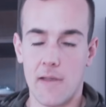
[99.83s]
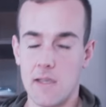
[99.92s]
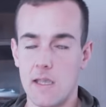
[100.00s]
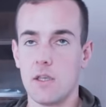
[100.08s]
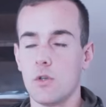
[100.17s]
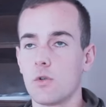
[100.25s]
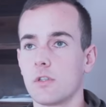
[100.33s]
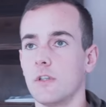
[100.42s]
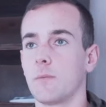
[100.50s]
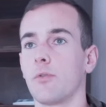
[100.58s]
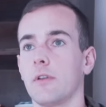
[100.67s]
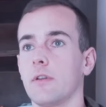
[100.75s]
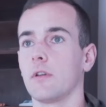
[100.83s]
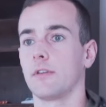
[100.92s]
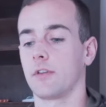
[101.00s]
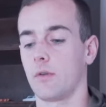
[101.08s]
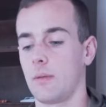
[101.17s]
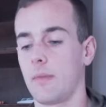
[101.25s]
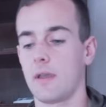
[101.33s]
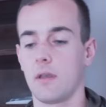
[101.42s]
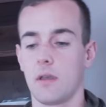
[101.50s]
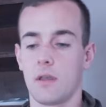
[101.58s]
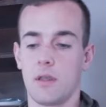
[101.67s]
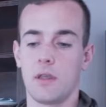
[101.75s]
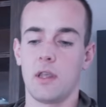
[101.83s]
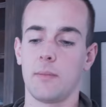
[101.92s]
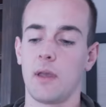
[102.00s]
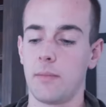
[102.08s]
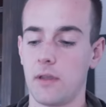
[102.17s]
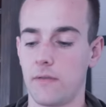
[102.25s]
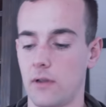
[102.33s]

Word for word: He he usually is pretty good, so he may he may be